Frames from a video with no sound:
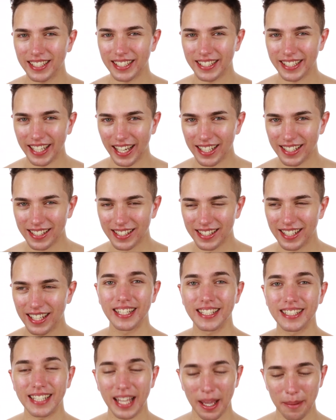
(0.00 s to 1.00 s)
Yes,
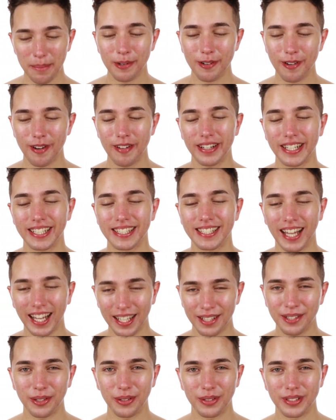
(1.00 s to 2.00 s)
temporary
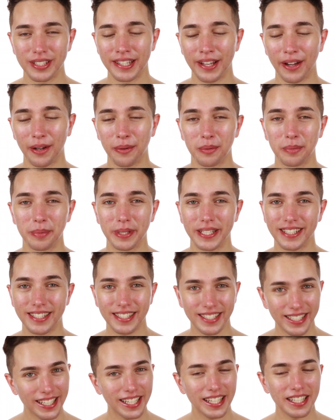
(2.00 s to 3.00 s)
tattoos that I will be
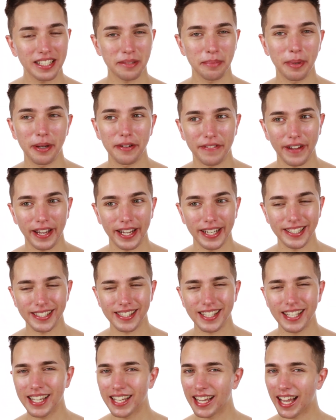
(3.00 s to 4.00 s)
sticking to my face
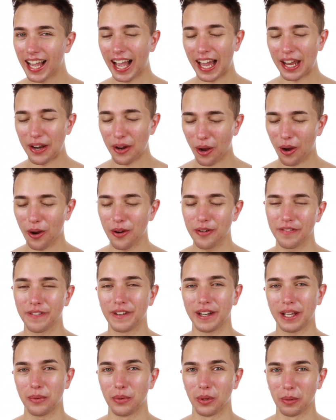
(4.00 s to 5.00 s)
and
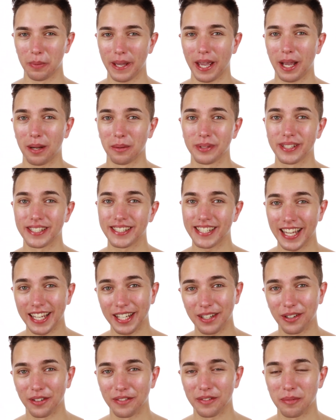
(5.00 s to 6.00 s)
hopefully will be able to
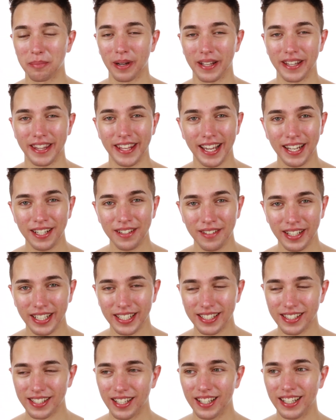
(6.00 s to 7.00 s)
take off by the end of
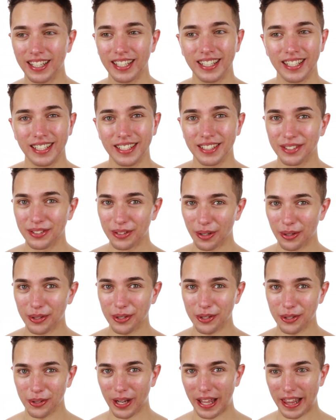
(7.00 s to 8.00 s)
this. Not too
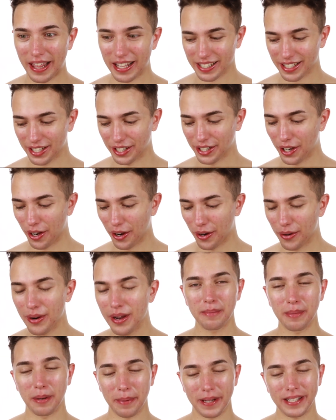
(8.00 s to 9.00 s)
sure how that's going to go,
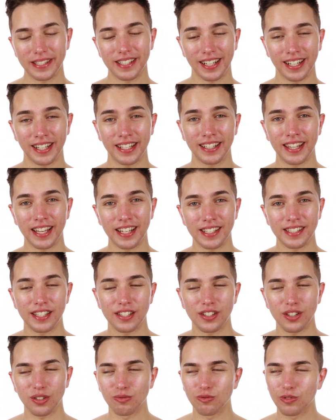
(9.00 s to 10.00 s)
but basically there's
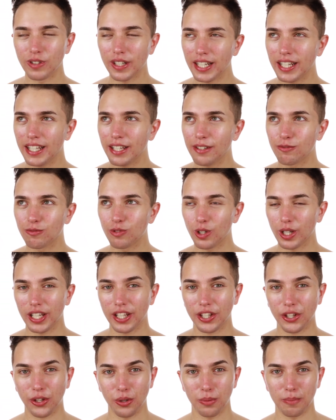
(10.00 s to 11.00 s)
this really
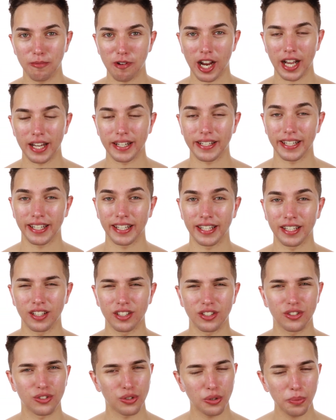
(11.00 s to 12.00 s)
cute brand in
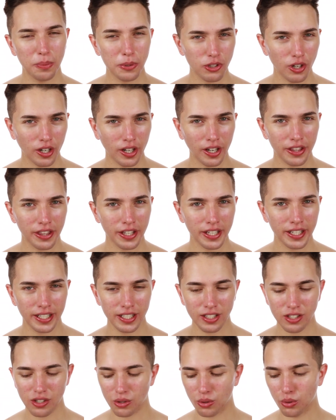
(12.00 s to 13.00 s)
Superdrug, I think it
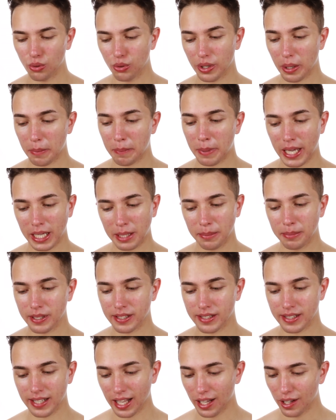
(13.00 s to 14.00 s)
is, called
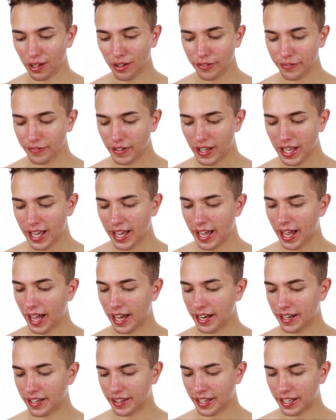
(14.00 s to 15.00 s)
PaperSelf,
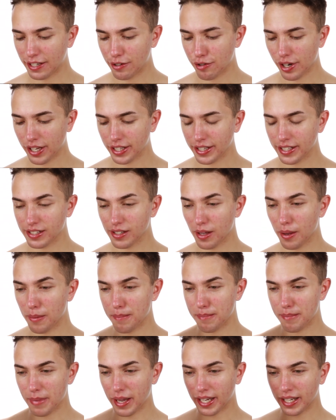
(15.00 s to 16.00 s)
and they create these
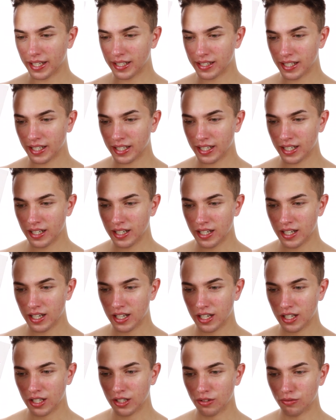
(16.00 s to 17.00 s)
amazing,
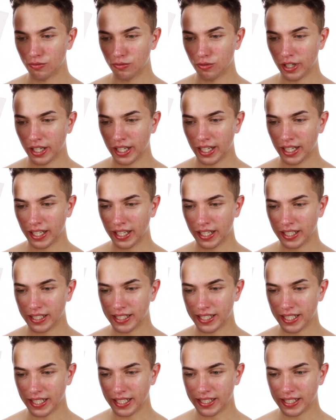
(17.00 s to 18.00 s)
really
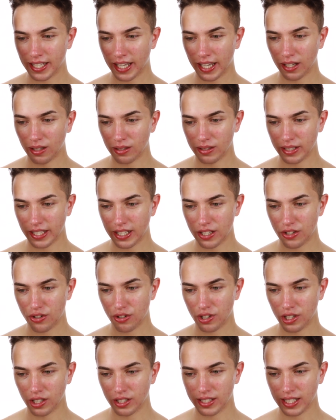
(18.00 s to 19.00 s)
detailed,
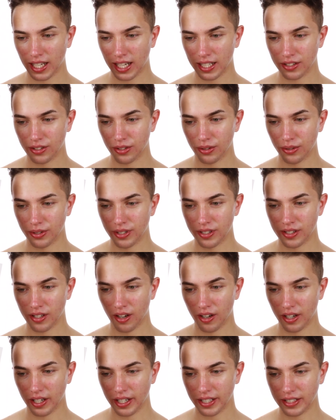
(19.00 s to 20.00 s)
intricate tattoo
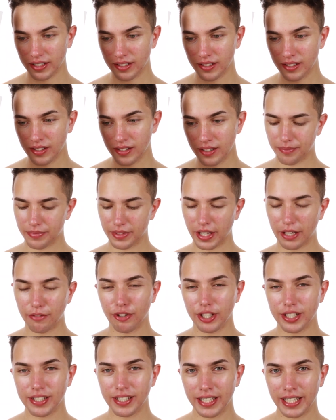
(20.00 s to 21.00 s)
designs. They
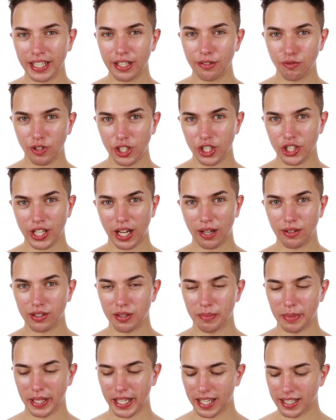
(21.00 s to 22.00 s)
recently reached out to
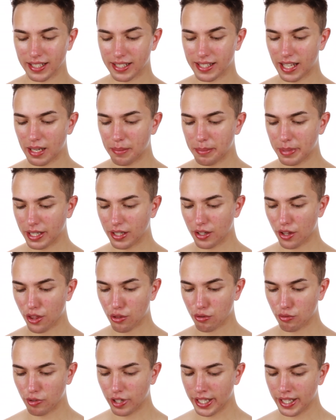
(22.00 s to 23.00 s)
me and sent me
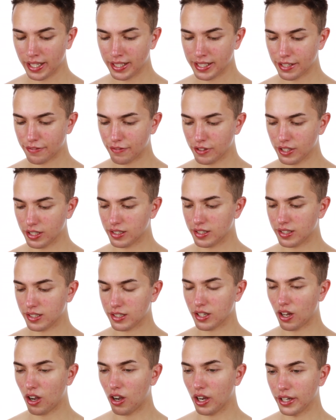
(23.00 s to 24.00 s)
3 different
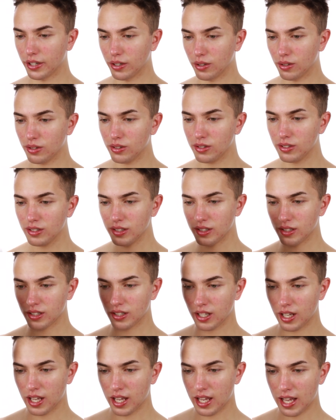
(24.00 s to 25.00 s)
styles,
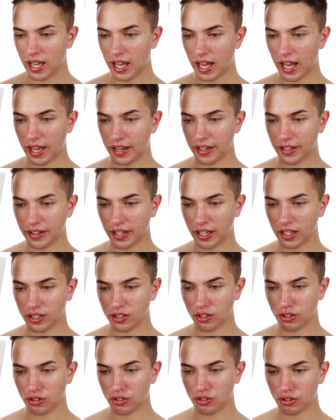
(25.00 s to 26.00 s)
and they are
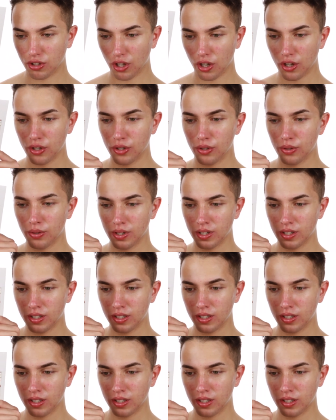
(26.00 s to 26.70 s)
just so